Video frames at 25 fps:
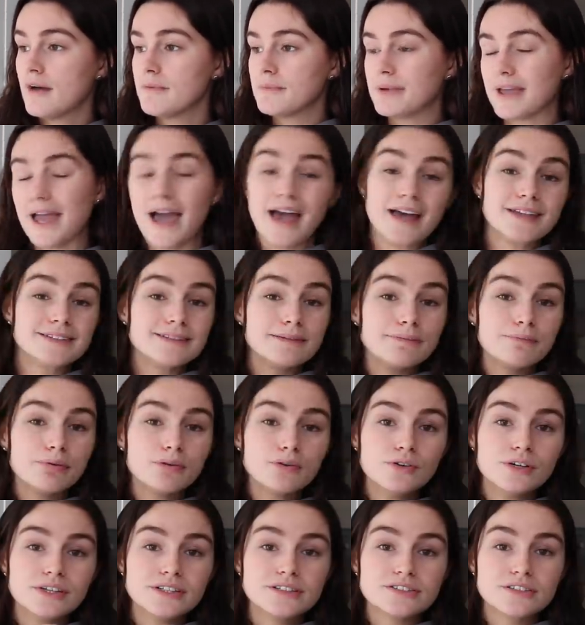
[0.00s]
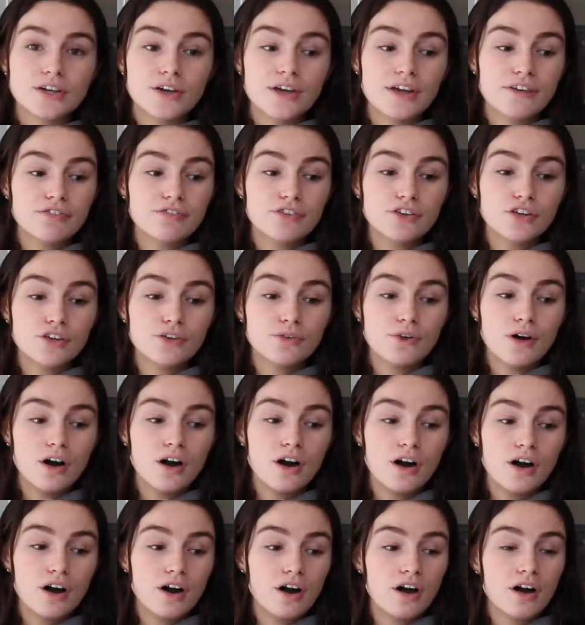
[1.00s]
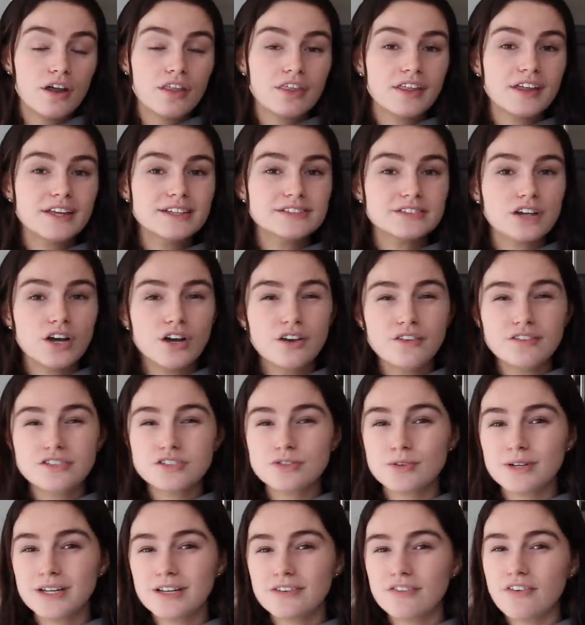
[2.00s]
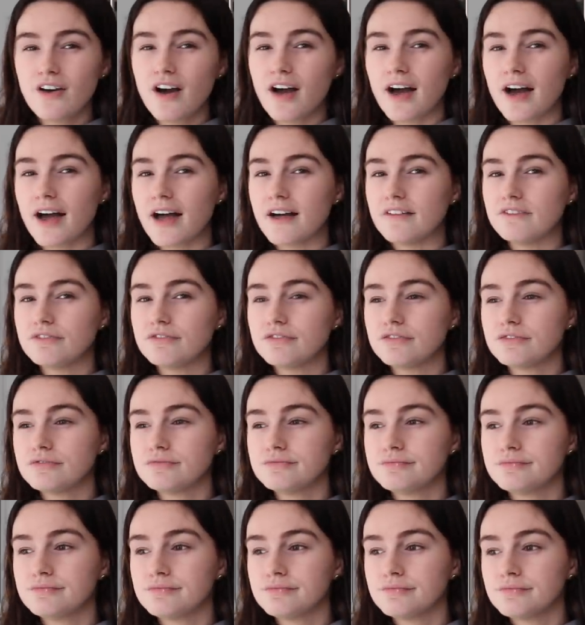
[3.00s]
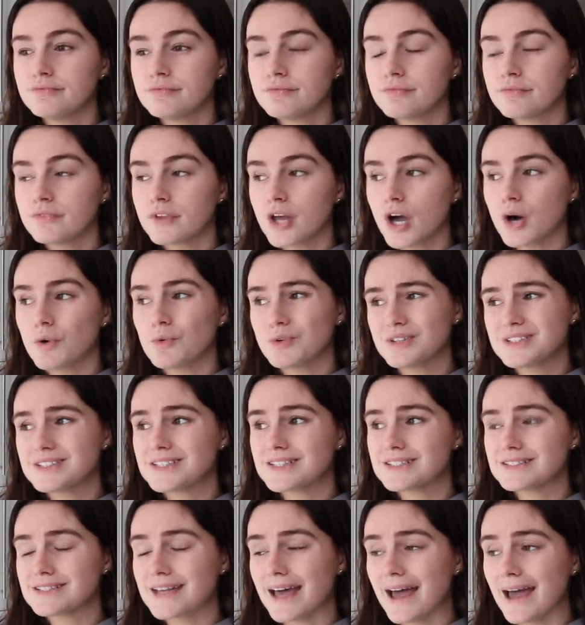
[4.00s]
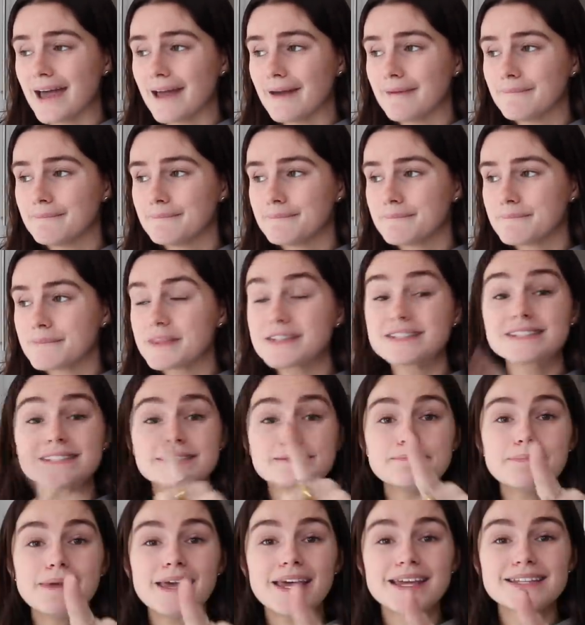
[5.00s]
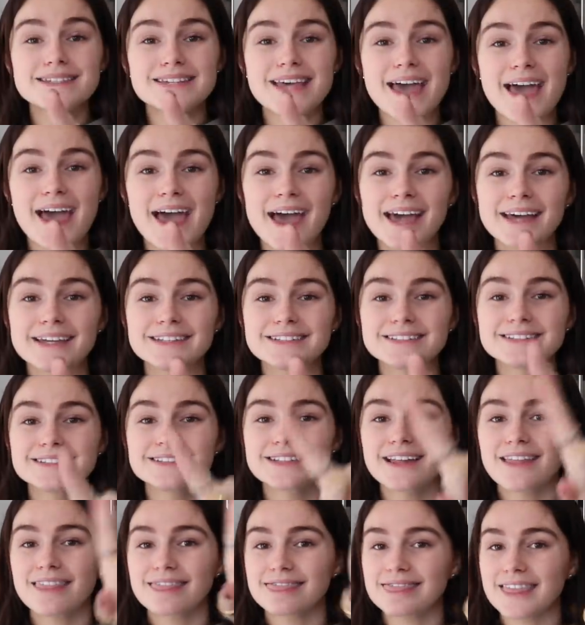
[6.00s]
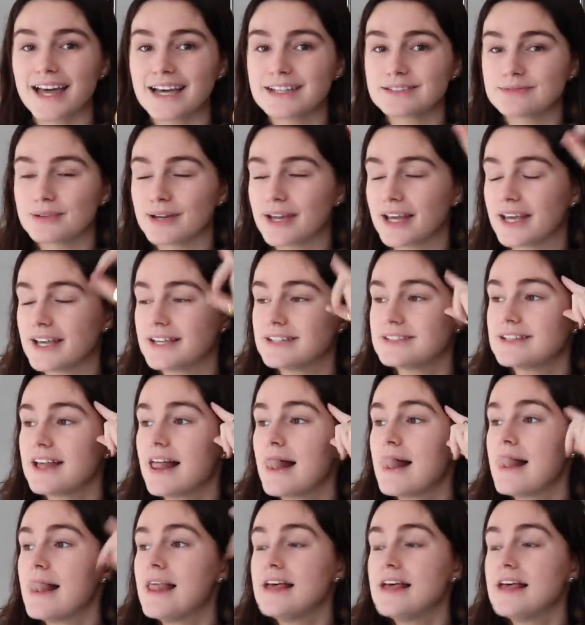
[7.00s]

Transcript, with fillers: But yeah, it's important. So if you are, I think it's over twenty-five, I want to say, smear test, that's what it is.